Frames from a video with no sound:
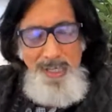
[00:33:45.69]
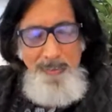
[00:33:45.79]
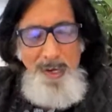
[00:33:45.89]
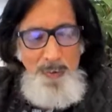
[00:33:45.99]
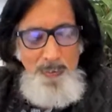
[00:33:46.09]

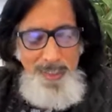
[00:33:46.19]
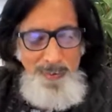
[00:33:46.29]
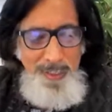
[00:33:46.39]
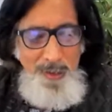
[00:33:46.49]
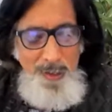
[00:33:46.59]
somehow when
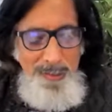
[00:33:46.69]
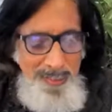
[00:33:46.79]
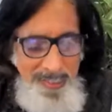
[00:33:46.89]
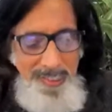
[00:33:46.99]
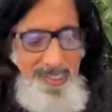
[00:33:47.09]
you are not
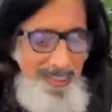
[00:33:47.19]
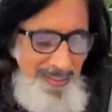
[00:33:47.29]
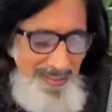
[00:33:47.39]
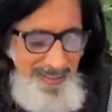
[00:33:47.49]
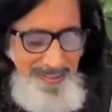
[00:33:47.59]

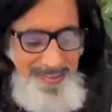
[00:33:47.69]
thinking